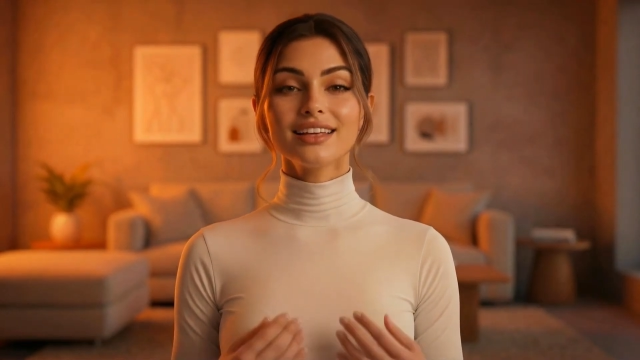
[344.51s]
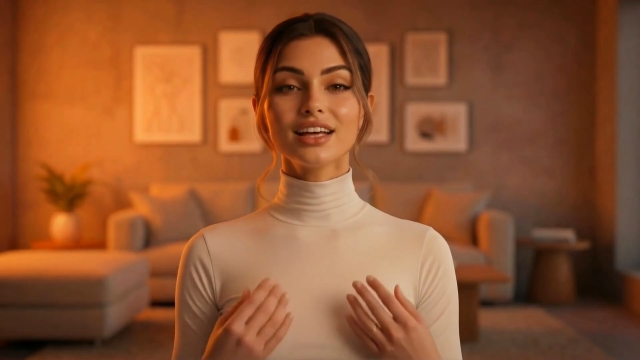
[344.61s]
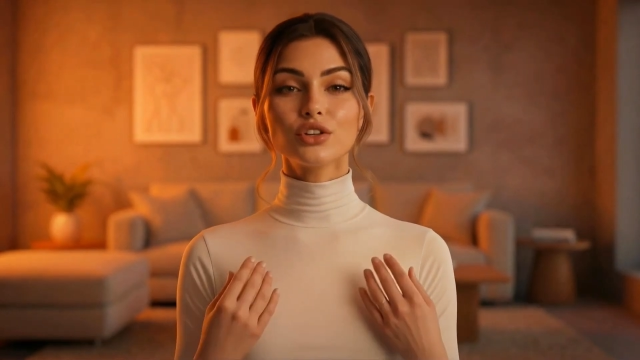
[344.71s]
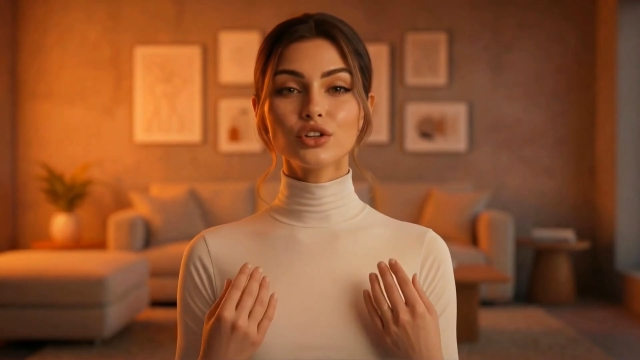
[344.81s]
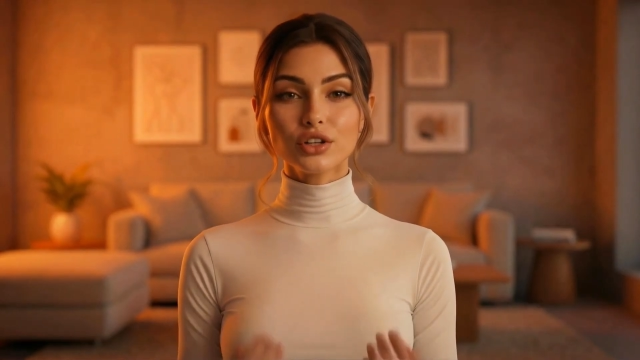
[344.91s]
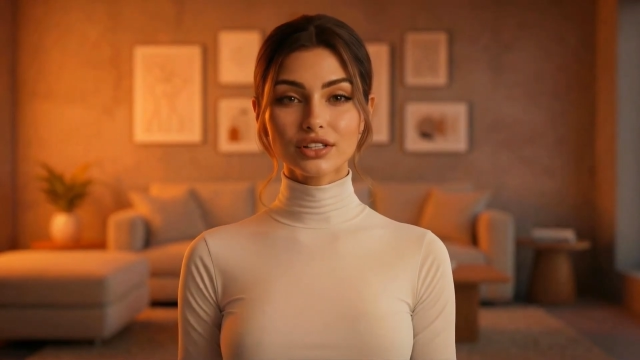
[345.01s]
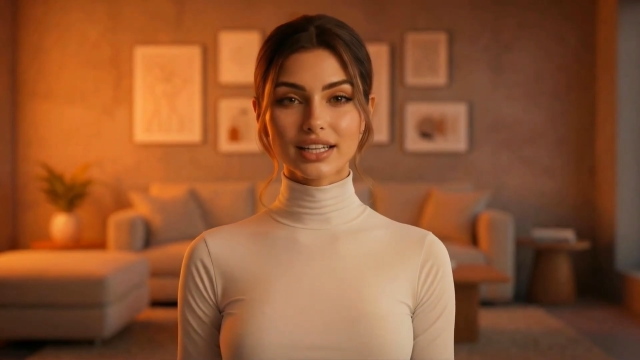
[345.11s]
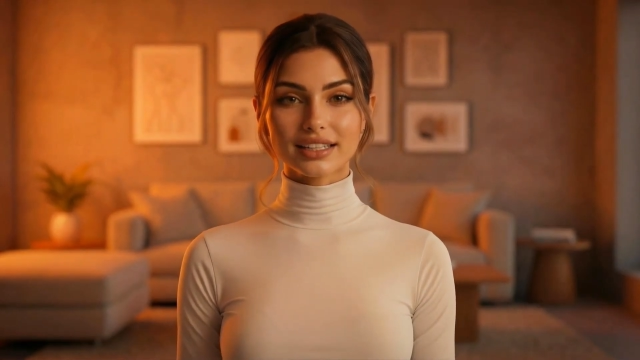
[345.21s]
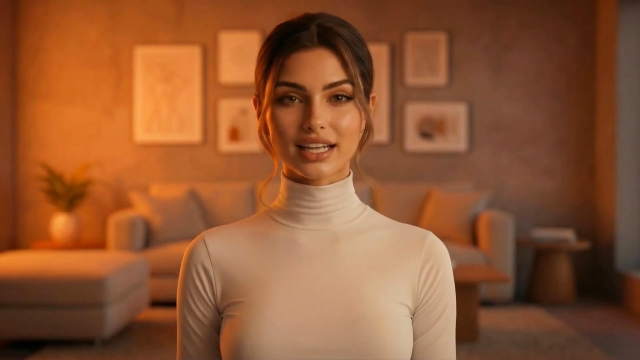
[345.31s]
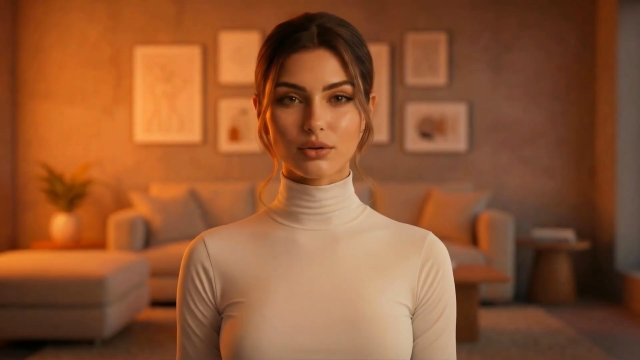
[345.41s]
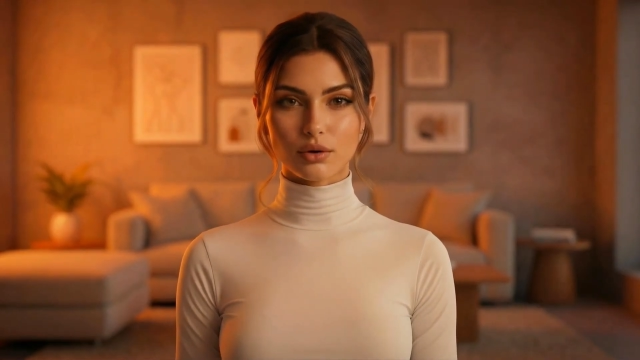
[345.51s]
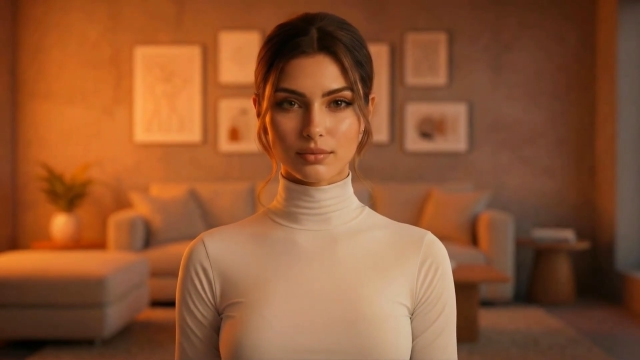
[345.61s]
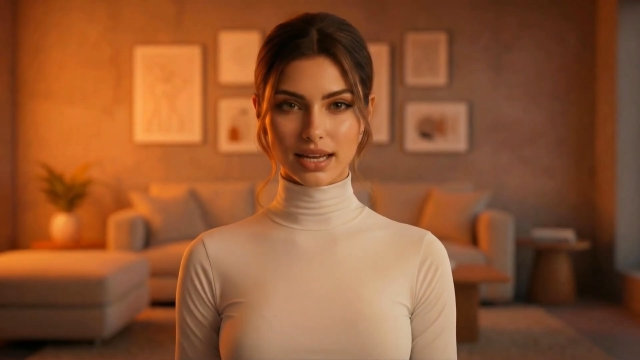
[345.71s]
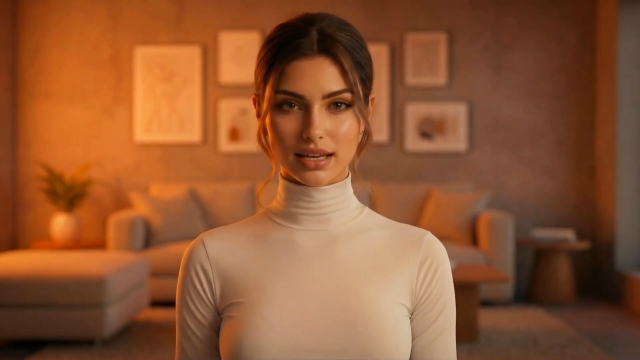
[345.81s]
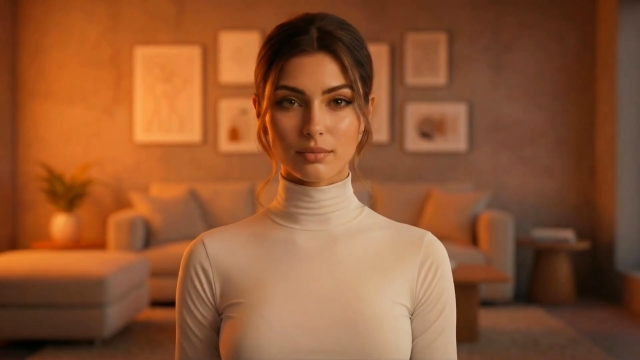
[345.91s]
that look like they were
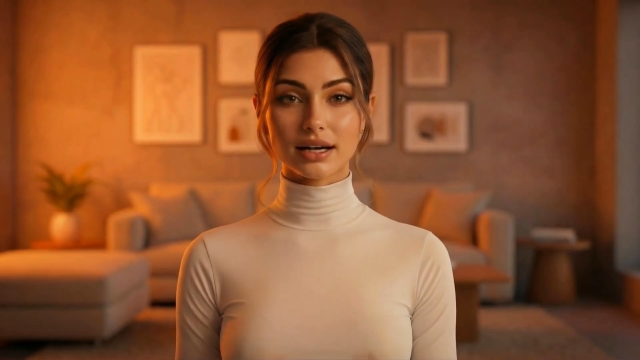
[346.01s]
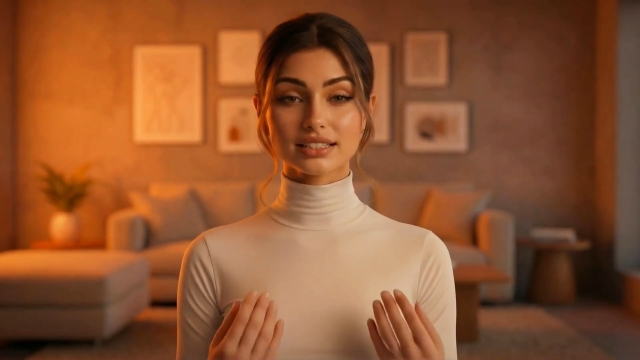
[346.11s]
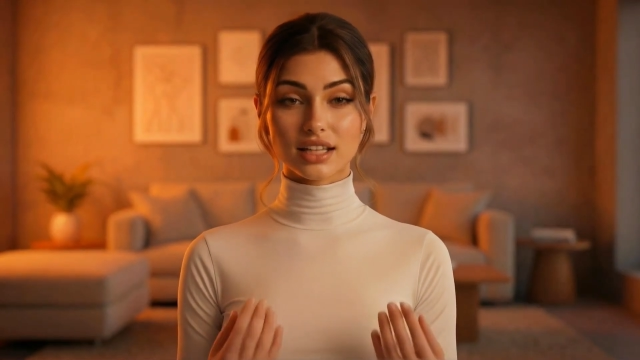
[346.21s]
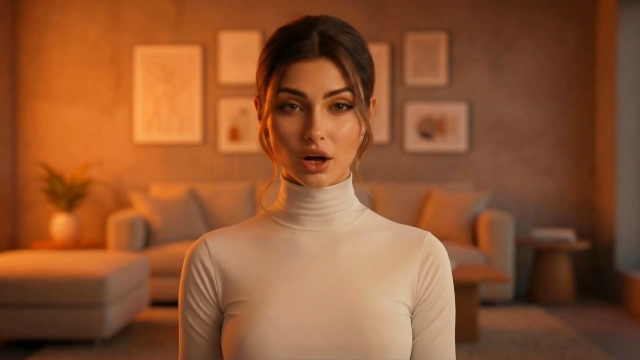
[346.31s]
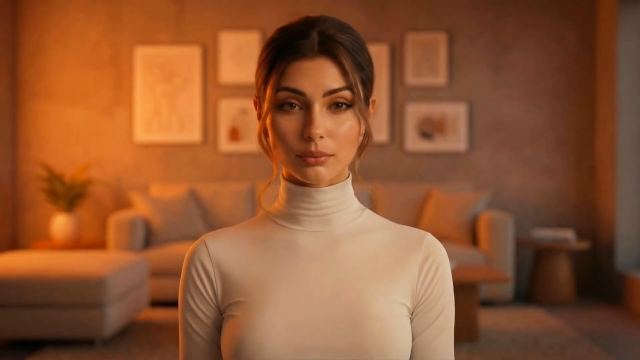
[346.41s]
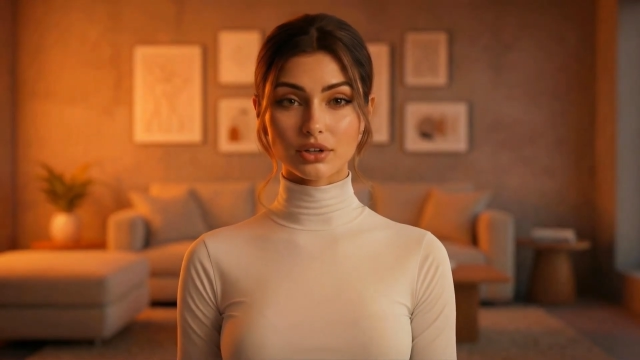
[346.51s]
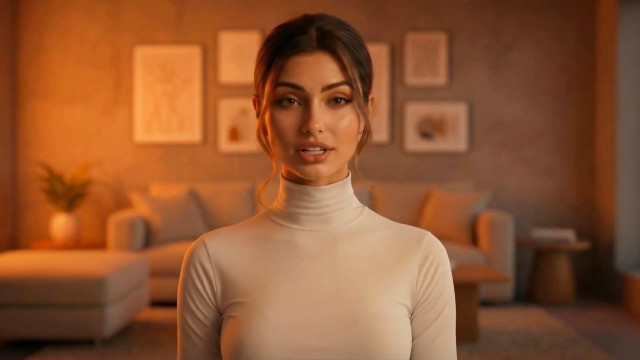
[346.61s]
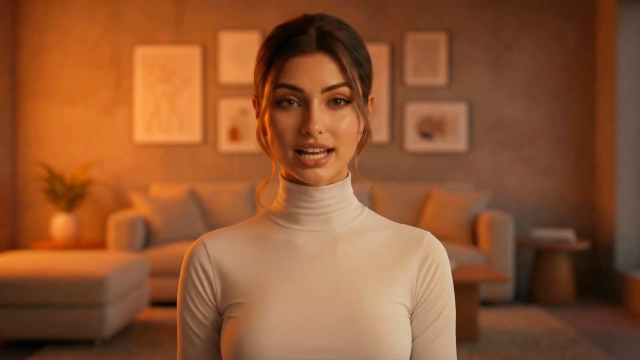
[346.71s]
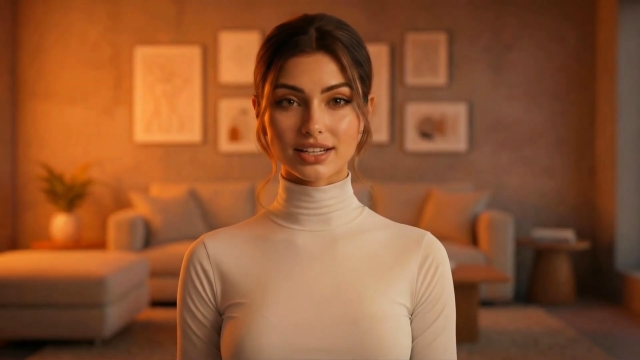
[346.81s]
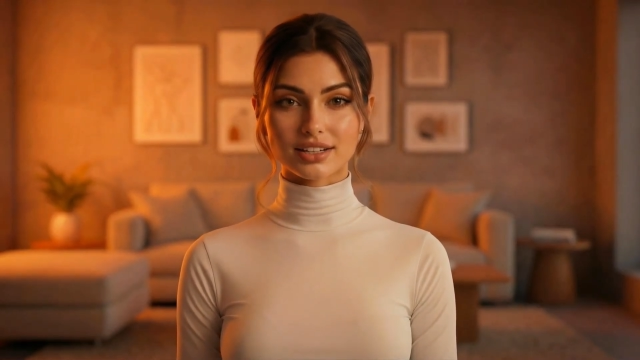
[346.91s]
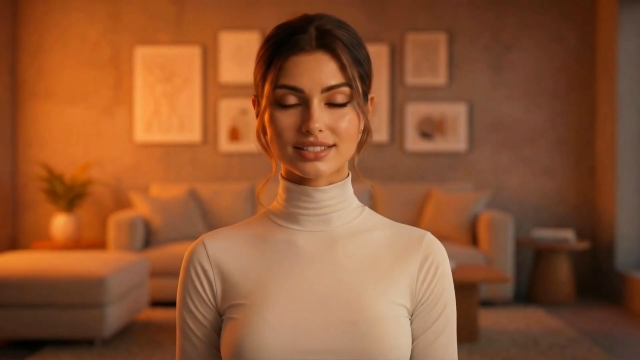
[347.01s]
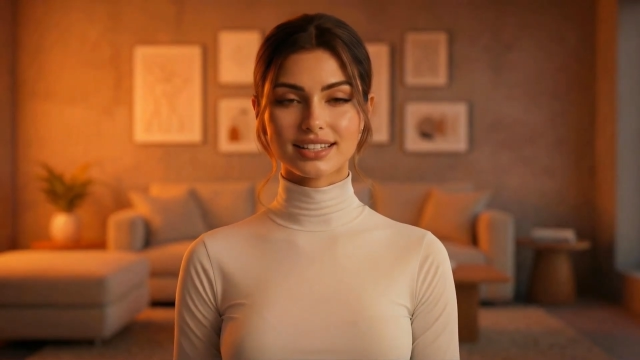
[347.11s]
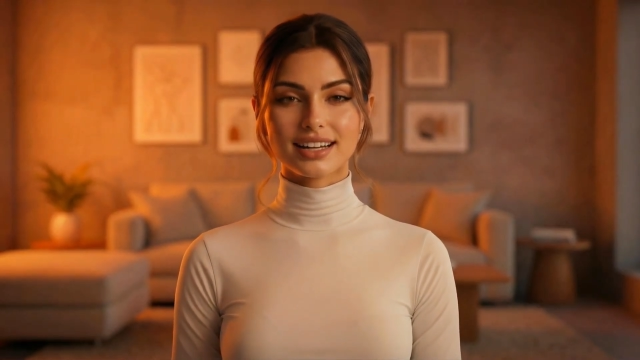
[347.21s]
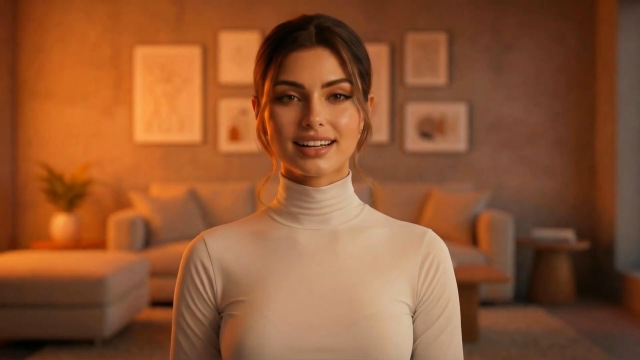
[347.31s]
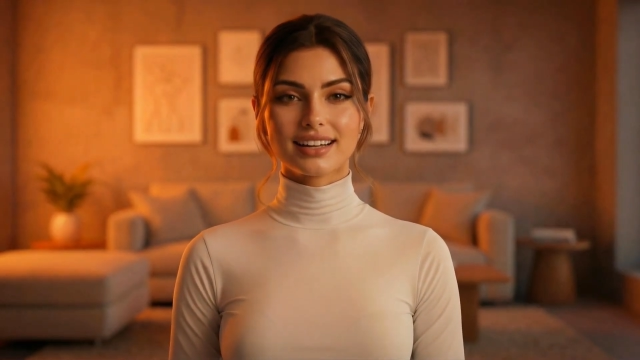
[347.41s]
made by top creators.